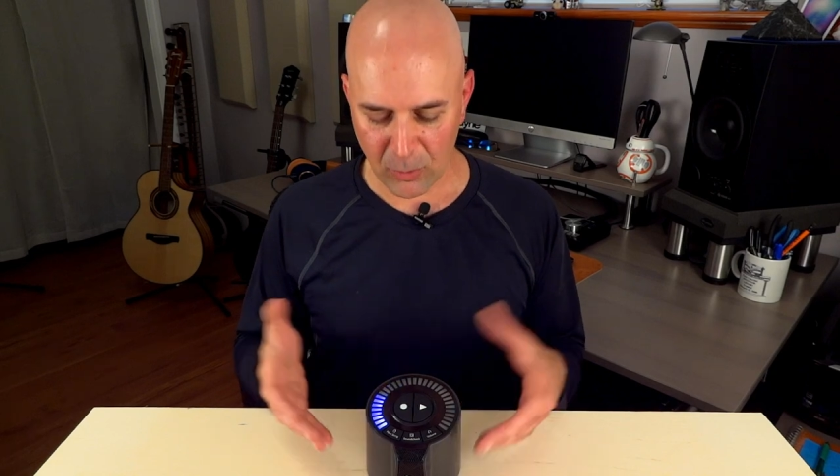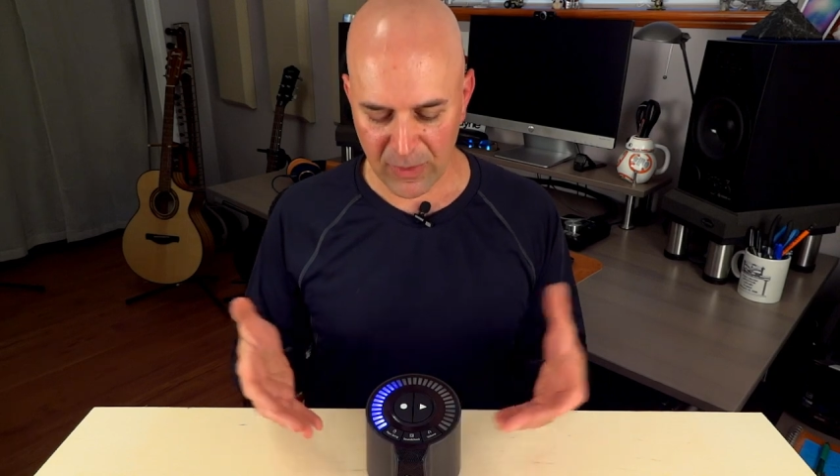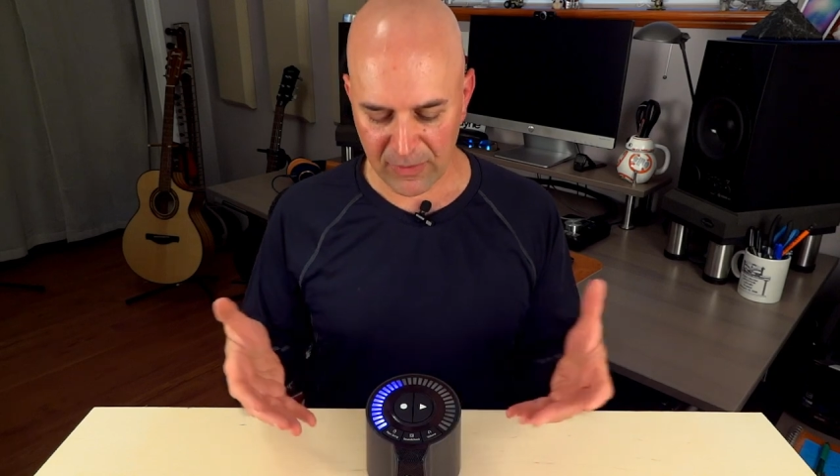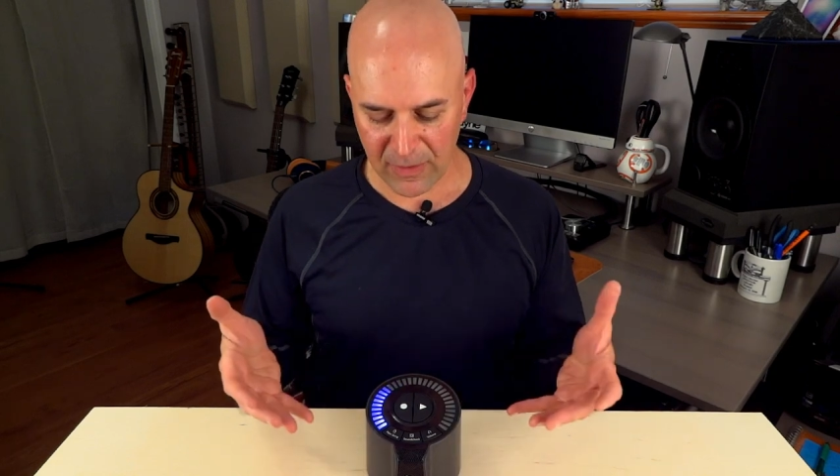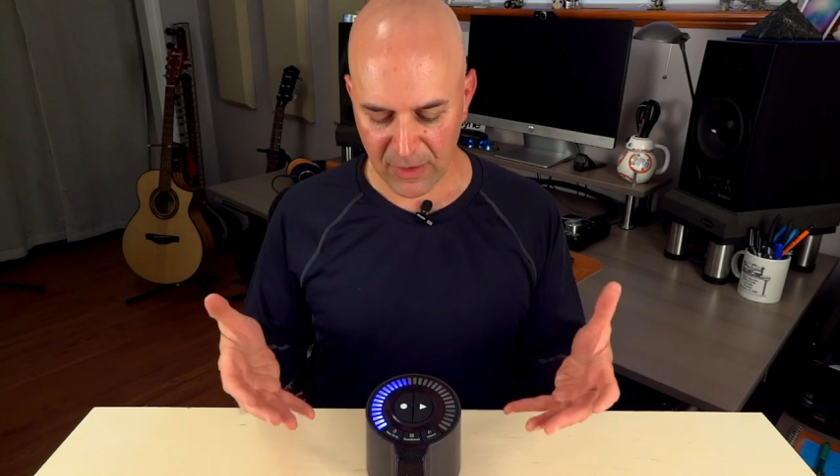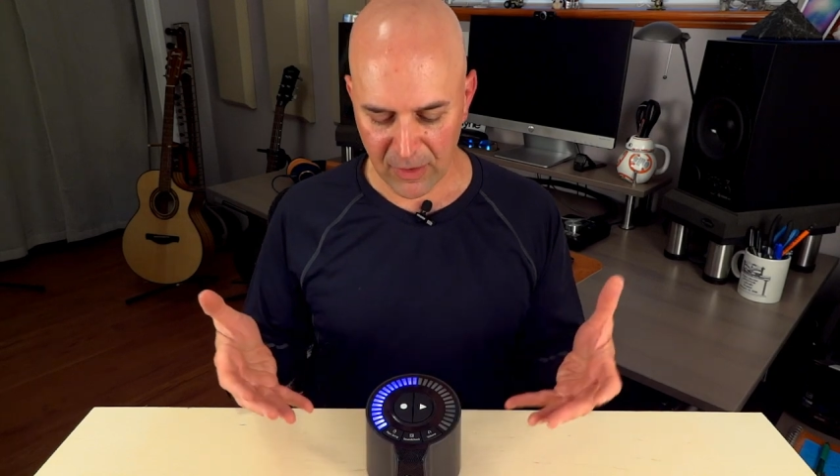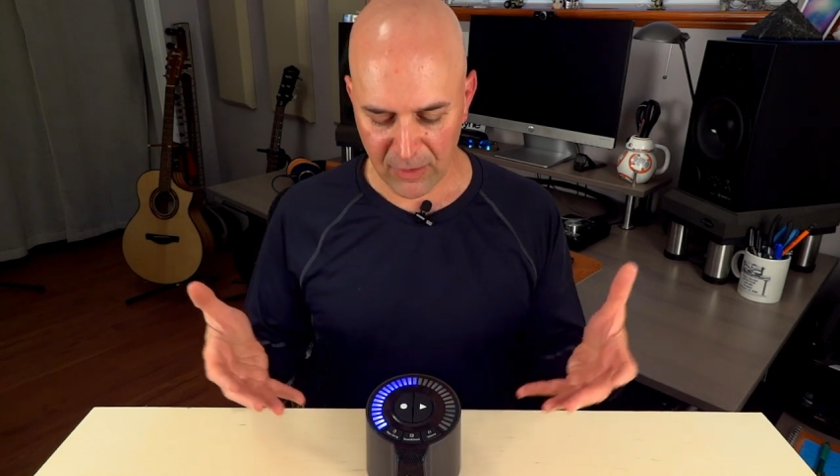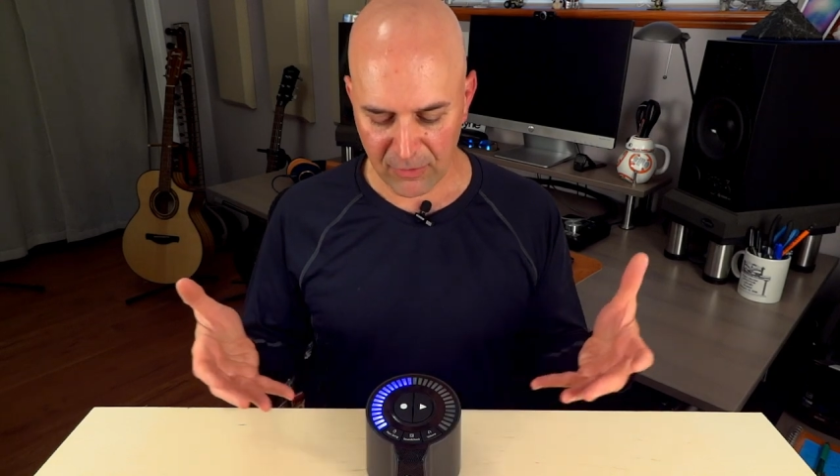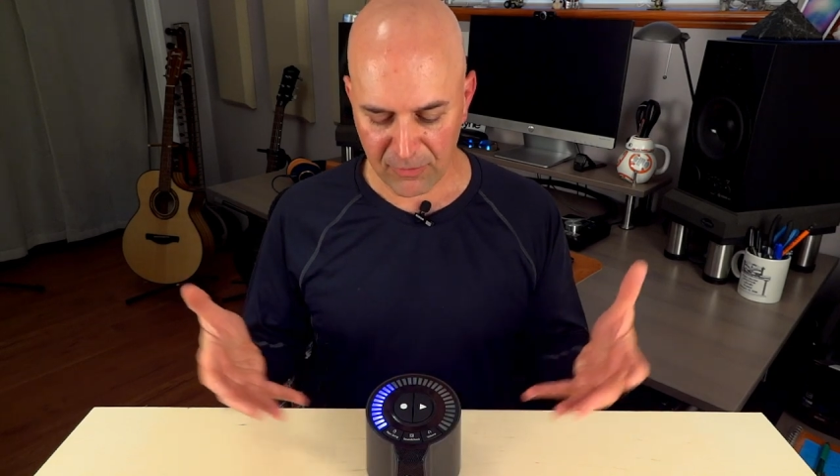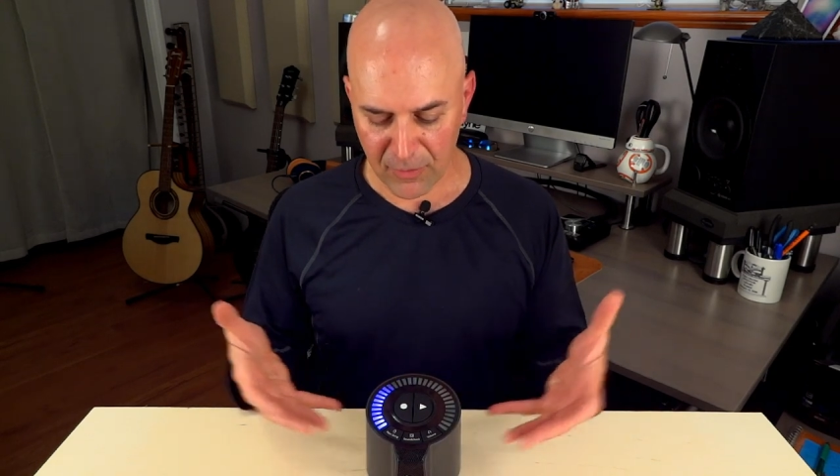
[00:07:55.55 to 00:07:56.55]
with
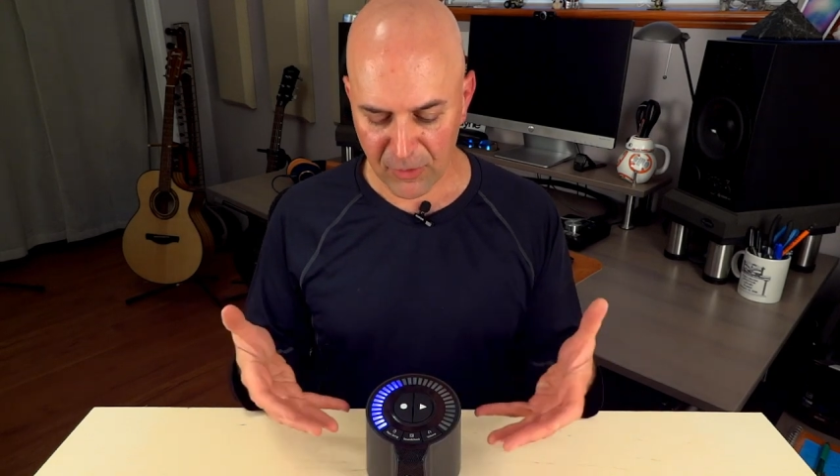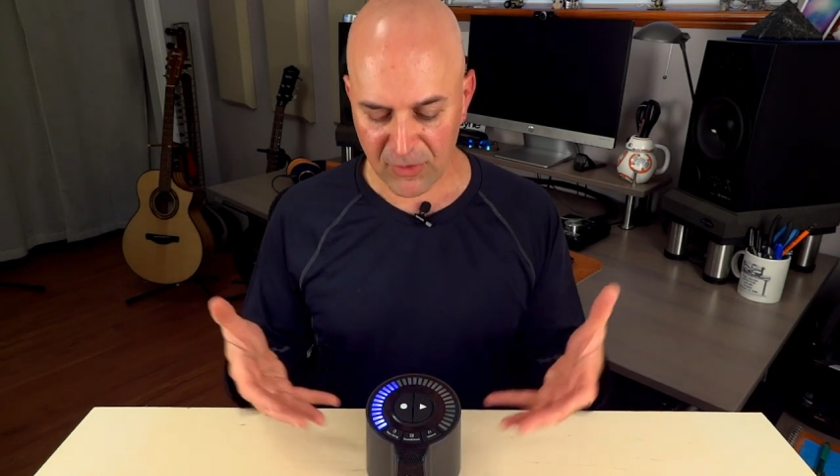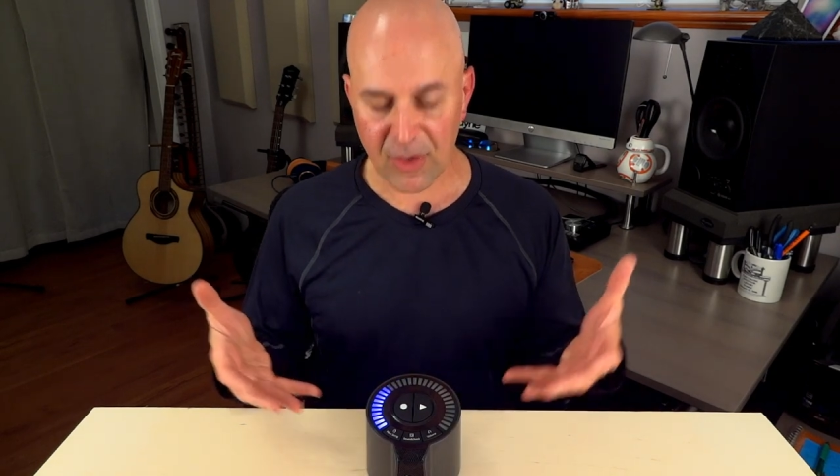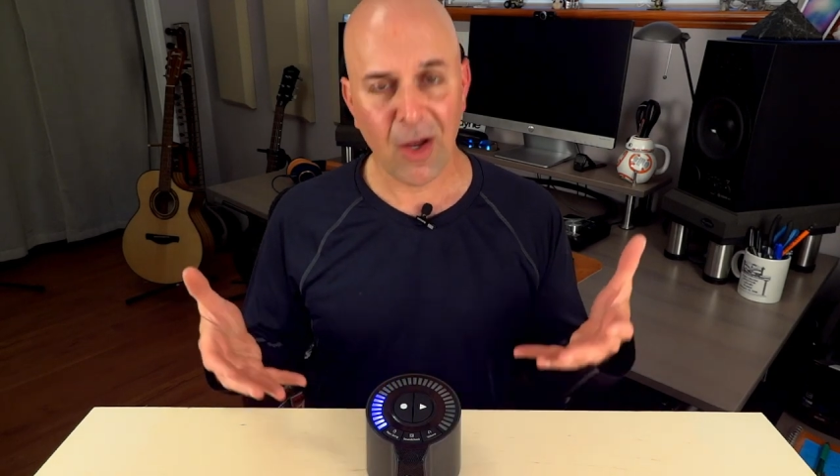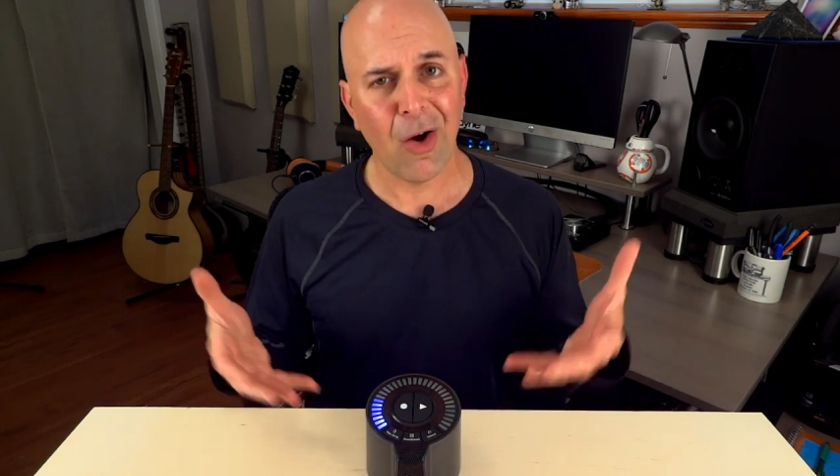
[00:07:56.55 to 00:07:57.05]
their first